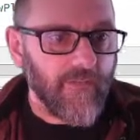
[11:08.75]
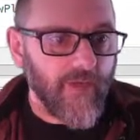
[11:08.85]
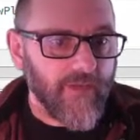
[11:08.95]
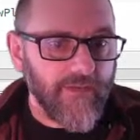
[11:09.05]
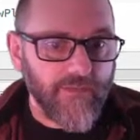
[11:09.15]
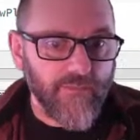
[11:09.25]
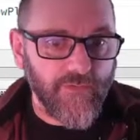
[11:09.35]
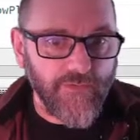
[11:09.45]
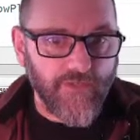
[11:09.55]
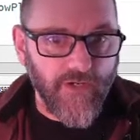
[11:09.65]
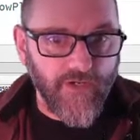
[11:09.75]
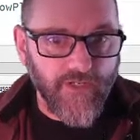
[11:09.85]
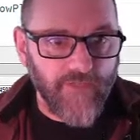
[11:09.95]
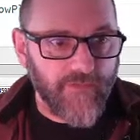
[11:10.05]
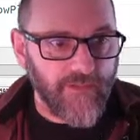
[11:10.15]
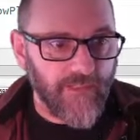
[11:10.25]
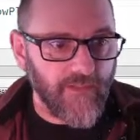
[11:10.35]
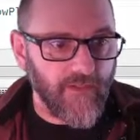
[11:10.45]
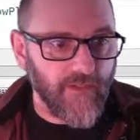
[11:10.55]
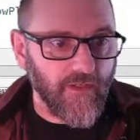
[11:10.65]
When this one started, if you
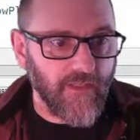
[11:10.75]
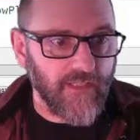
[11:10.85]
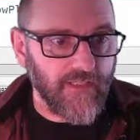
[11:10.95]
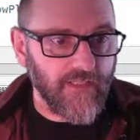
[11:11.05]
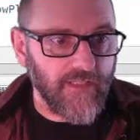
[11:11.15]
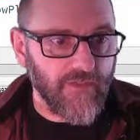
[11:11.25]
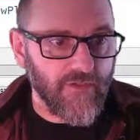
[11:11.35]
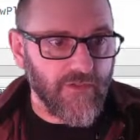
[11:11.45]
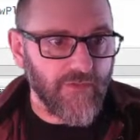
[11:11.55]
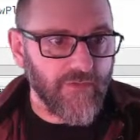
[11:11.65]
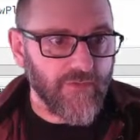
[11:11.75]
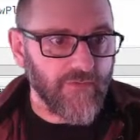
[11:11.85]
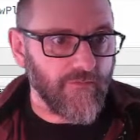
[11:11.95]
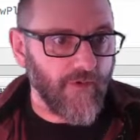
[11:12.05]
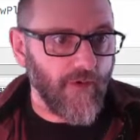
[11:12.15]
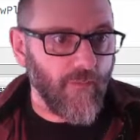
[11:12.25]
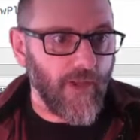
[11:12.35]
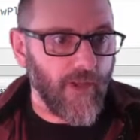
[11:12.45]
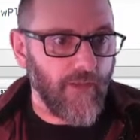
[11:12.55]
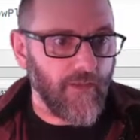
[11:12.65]
take a look, it didn't choose very
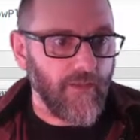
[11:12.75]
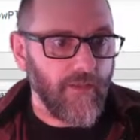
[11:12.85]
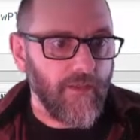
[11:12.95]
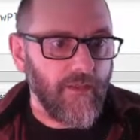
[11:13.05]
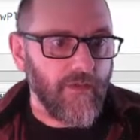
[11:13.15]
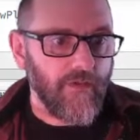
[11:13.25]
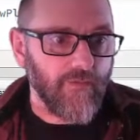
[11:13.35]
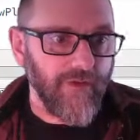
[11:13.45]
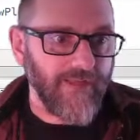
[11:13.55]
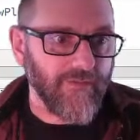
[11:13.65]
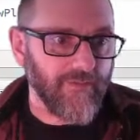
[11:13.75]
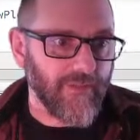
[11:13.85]
well. It